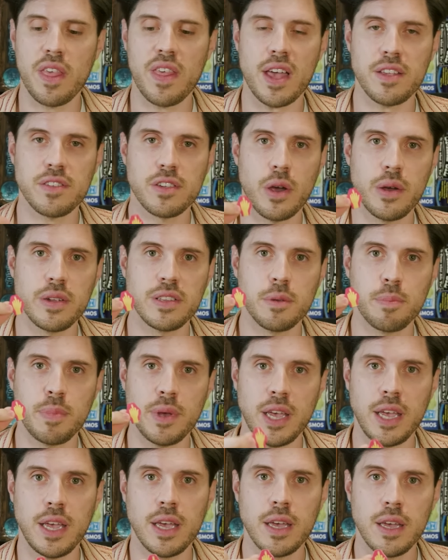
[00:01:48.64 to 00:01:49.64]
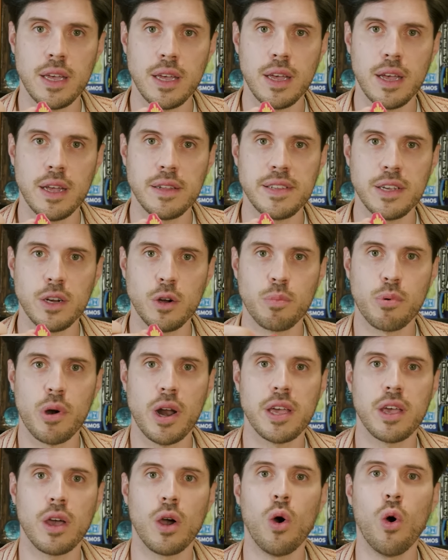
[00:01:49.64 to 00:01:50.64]
that's going to be a deal
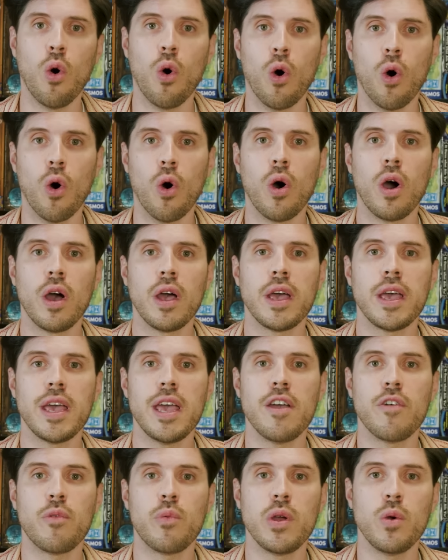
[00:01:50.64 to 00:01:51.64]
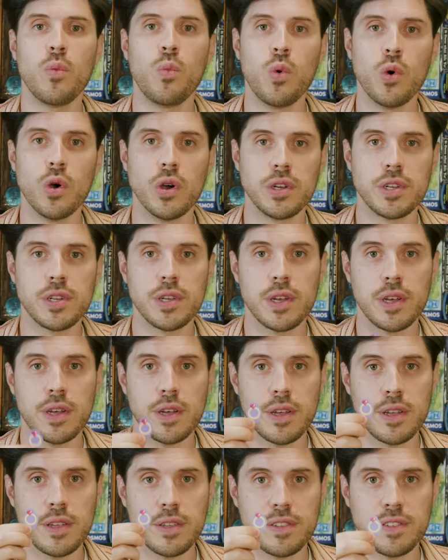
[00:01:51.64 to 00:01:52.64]
breaker or if we would
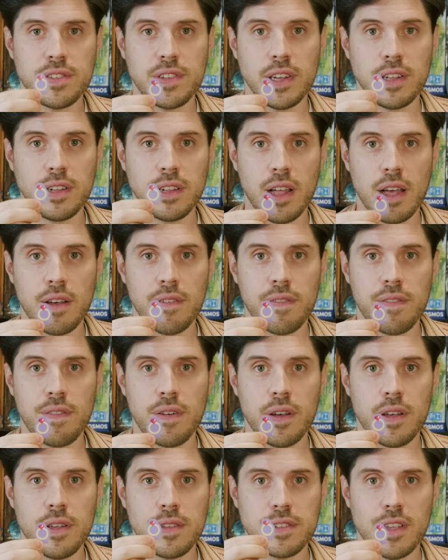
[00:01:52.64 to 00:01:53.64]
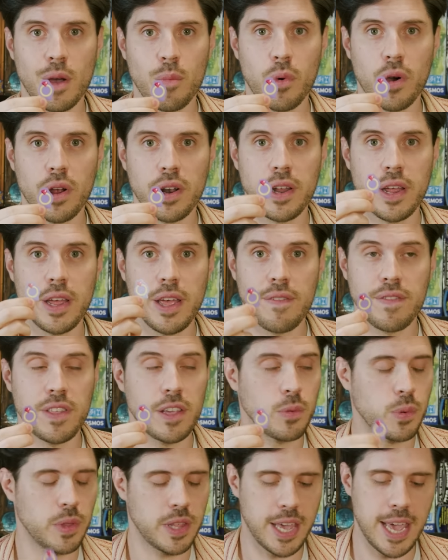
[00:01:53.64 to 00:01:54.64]
still love someone if this were the